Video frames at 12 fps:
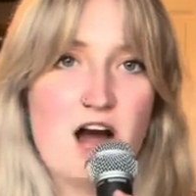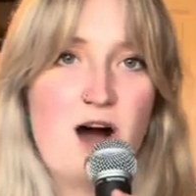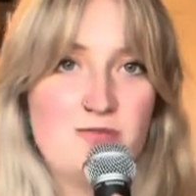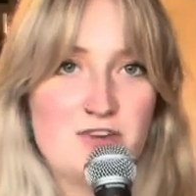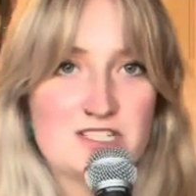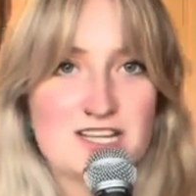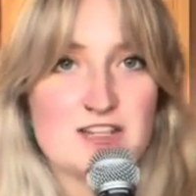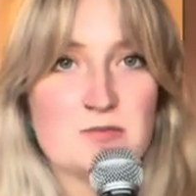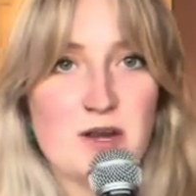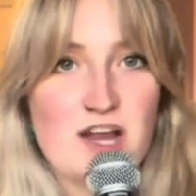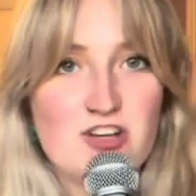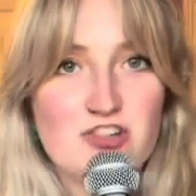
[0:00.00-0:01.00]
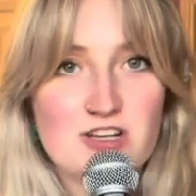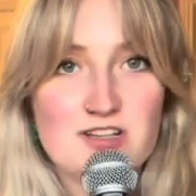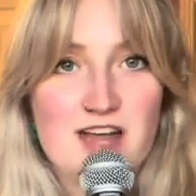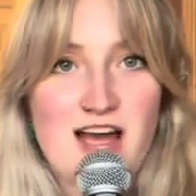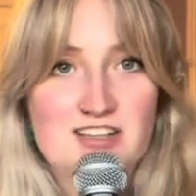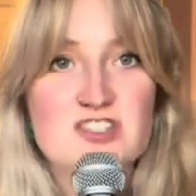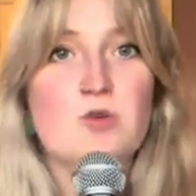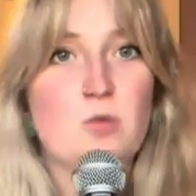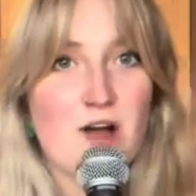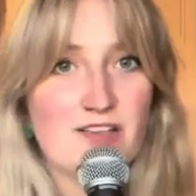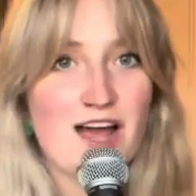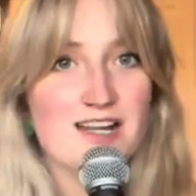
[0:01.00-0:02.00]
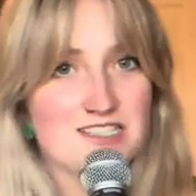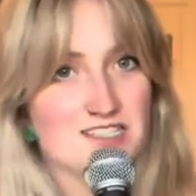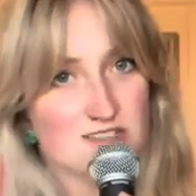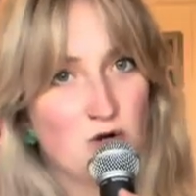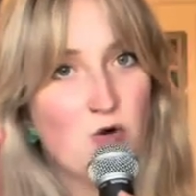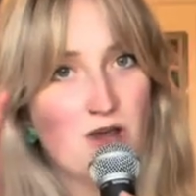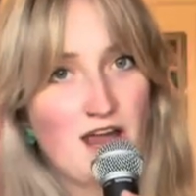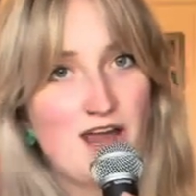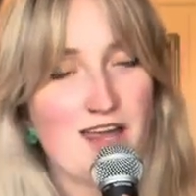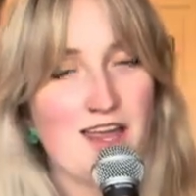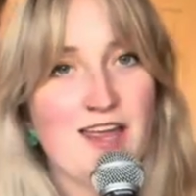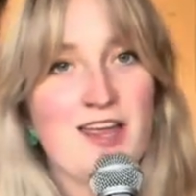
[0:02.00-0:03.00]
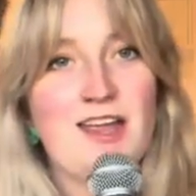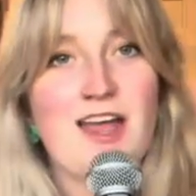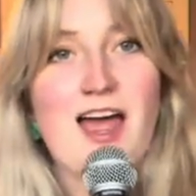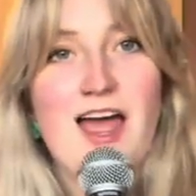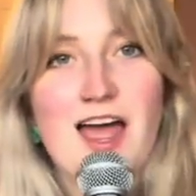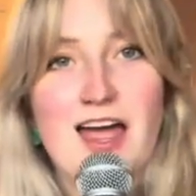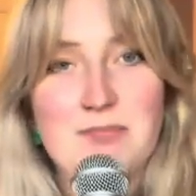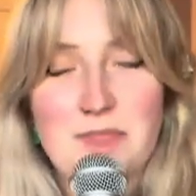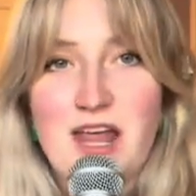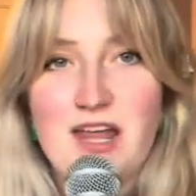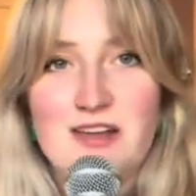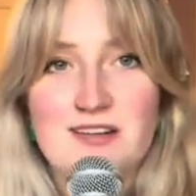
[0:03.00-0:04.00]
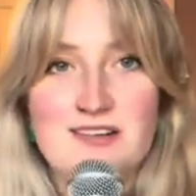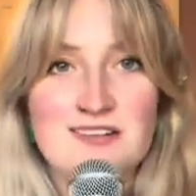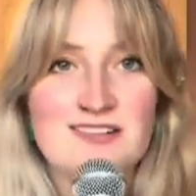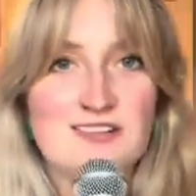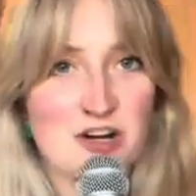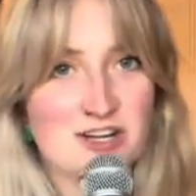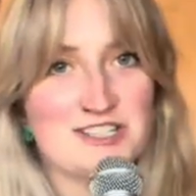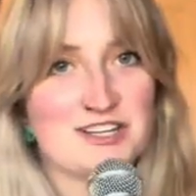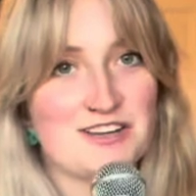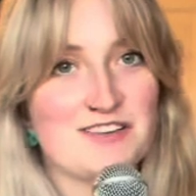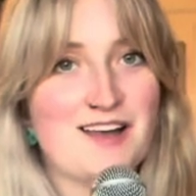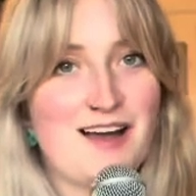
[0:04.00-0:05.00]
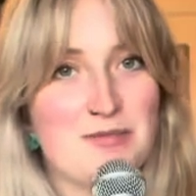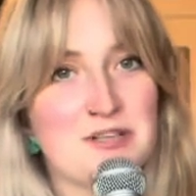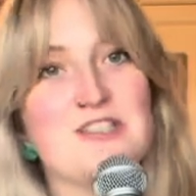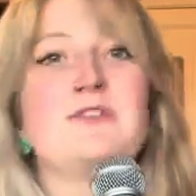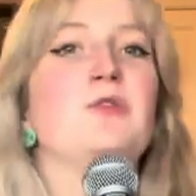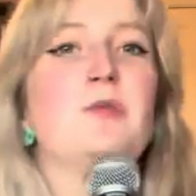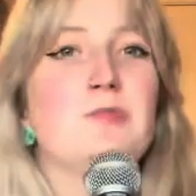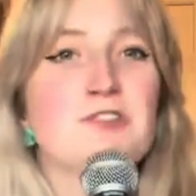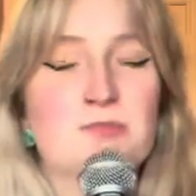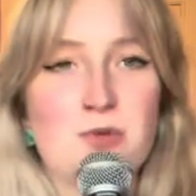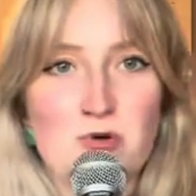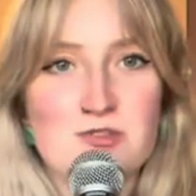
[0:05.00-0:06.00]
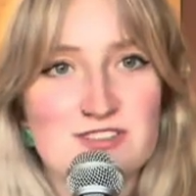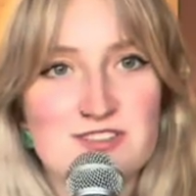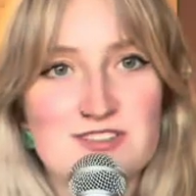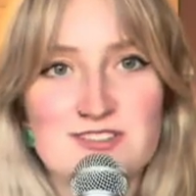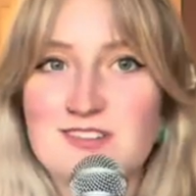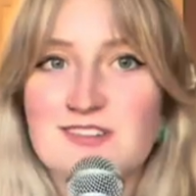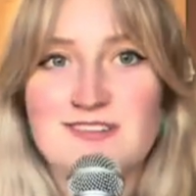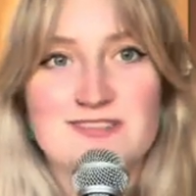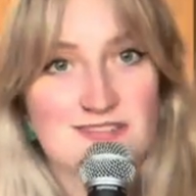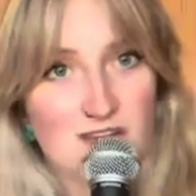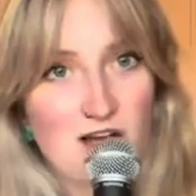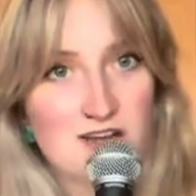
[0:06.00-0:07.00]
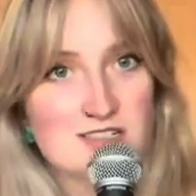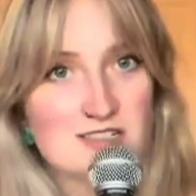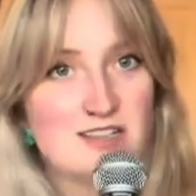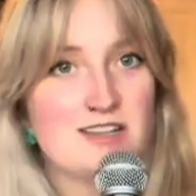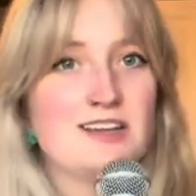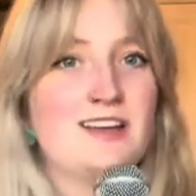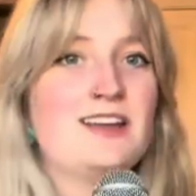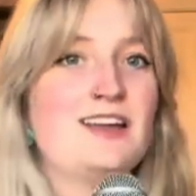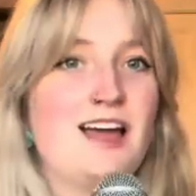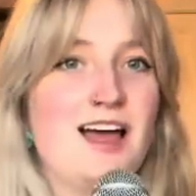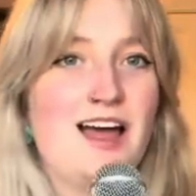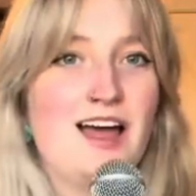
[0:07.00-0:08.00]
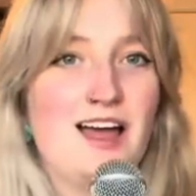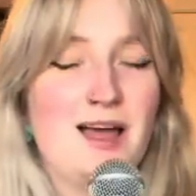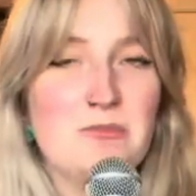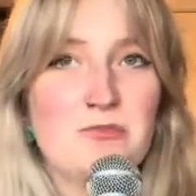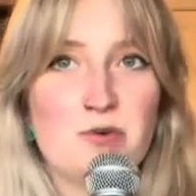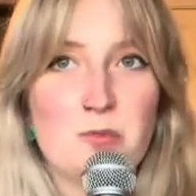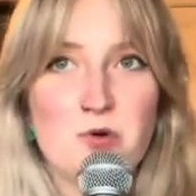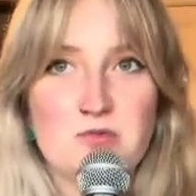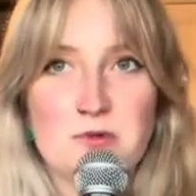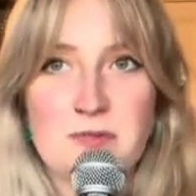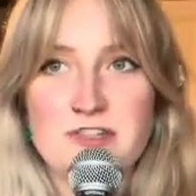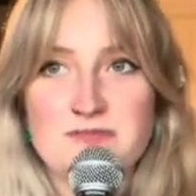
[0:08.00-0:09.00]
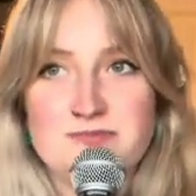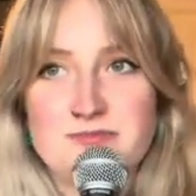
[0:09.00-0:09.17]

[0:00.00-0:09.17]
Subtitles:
obvious explanation as to why that's okay, and men thirsting in the comments of a woman's post is not. for most women.